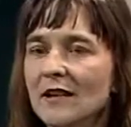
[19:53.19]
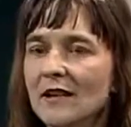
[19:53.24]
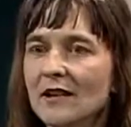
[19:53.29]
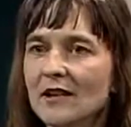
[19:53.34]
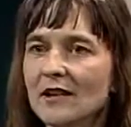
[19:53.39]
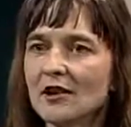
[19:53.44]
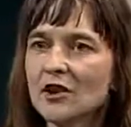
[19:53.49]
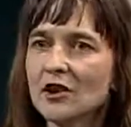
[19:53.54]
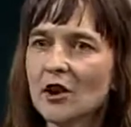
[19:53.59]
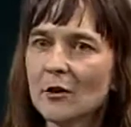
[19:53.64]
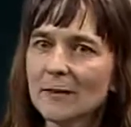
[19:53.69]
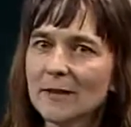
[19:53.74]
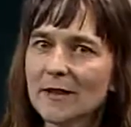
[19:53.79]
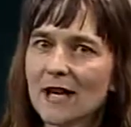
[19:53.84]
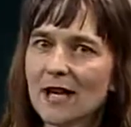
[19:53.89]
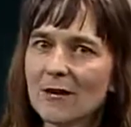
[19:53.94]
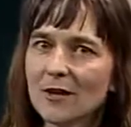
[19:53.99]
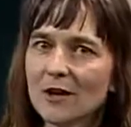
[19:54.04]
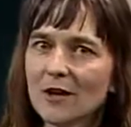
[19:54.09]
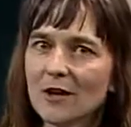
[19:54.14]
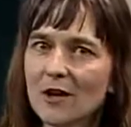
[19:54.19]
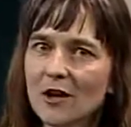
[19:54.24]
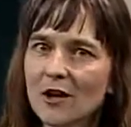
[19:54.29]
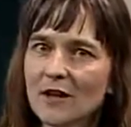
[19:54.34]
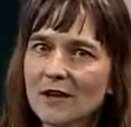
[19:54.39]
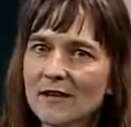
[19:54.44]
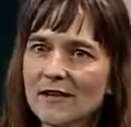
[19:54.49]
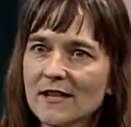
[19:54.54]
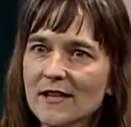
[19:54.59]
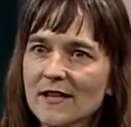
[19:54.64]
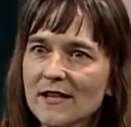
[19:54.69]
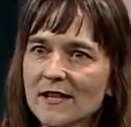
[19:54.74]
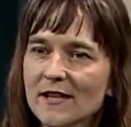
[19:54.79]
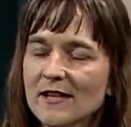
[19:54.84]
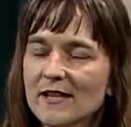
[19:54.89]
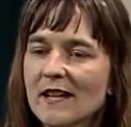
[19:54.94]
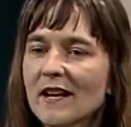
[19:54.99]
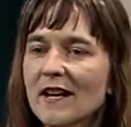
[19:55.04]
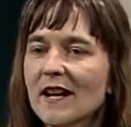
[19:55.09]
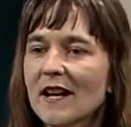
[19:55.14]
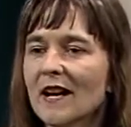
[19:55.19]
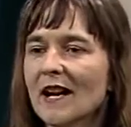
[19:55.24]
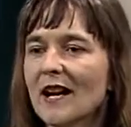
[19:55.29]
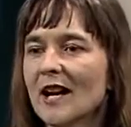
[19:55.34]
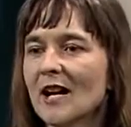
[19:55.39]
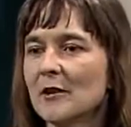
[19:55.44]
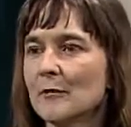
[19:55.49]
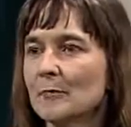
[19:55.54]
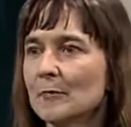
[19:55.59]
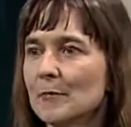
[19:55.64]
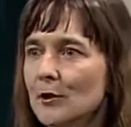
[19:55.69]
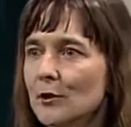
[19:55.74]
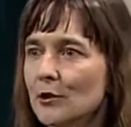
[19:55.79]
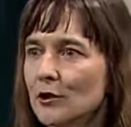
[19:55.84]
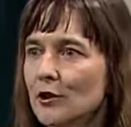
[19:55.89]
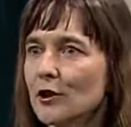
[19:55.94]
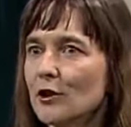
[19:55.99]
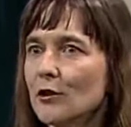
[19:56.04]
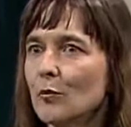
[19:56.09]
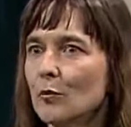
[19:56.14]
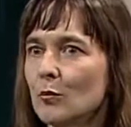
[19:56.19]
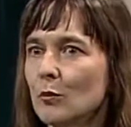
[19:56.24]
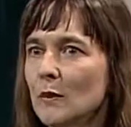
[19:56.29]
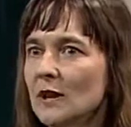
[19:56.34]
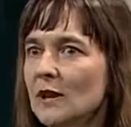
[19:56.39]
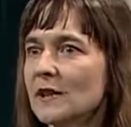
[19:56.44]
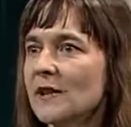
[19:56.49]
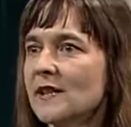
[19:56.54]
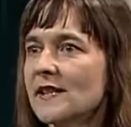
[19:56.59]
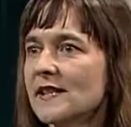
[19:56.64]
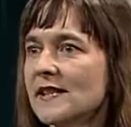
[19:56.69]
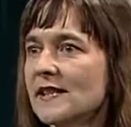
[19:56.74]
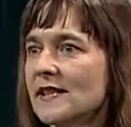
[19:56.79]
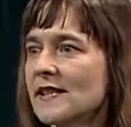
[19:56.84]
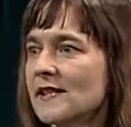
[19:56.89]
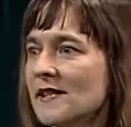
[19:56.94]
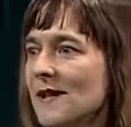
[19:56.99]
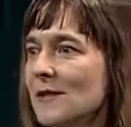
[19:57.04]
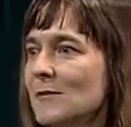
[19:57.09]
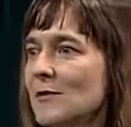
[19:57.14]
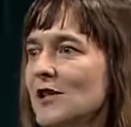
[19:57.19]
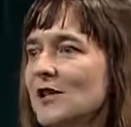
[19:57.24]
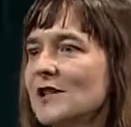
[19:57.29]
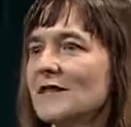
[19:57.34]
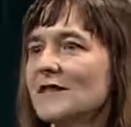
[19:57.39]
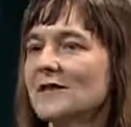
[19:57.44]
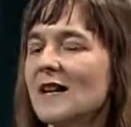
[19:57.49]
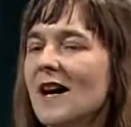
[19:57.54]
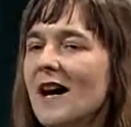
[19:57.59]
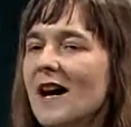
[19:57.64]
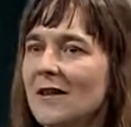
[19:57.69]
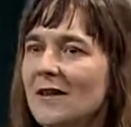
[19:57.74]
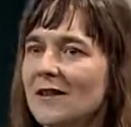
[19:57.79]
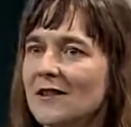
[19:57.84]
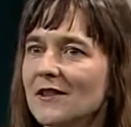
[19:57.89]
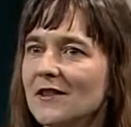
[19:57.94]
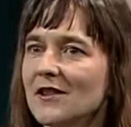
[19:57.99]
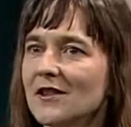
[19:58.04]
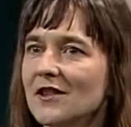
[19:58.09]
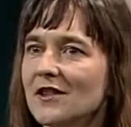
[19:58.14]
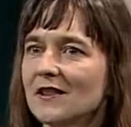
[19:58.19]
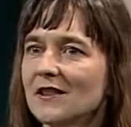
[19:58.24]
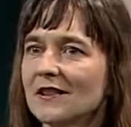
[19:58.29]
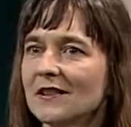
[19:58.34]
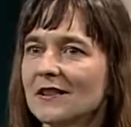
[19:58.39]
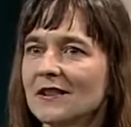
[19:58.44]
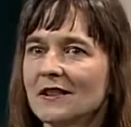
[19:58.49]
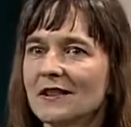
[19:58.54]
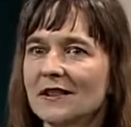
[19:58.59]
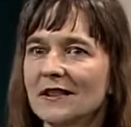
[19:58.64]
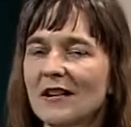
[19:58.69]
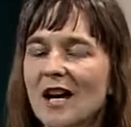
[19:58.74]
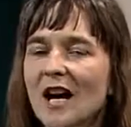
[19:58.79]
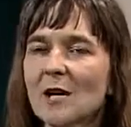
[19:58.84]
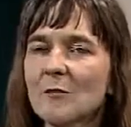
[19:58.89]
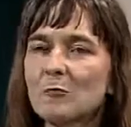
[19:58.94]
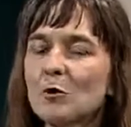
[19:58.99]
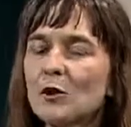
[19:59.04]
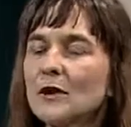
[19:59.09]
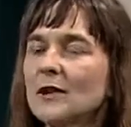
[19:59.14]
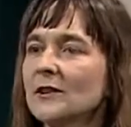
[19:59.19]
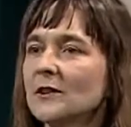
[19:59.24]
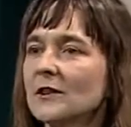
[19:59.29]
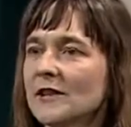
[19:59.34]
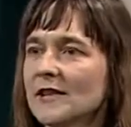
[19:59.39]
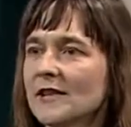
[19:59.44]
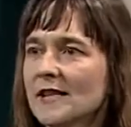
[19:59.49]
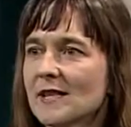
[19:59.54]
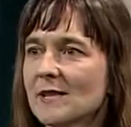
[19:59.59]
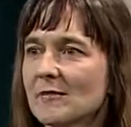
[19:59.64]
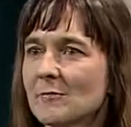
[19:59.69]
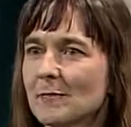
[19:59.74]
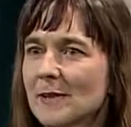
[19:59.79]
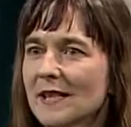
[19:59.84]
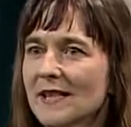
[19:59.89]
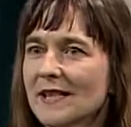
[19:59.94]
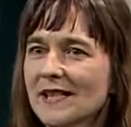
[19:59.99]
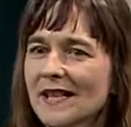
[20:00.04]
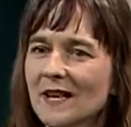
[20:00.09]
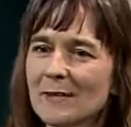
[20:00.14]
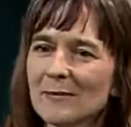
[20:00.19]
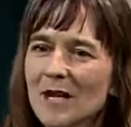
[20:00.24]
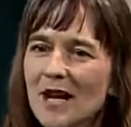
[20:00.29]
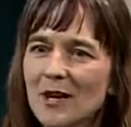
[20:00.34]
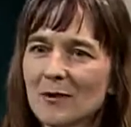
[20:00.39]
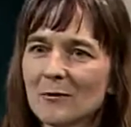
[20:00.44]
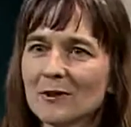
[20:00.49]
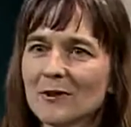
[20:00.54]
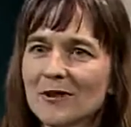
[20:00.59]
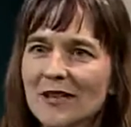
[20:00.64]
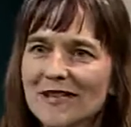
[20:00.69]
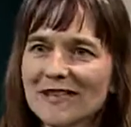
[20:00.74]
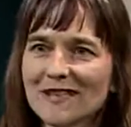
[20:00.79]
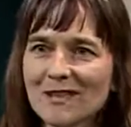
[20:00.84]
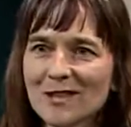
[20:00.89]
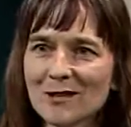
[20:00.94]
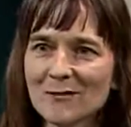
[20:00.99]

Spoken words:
Schopenhauer calls this the pure, will-less subject of knowledge. I'm will-less because I'm not relating to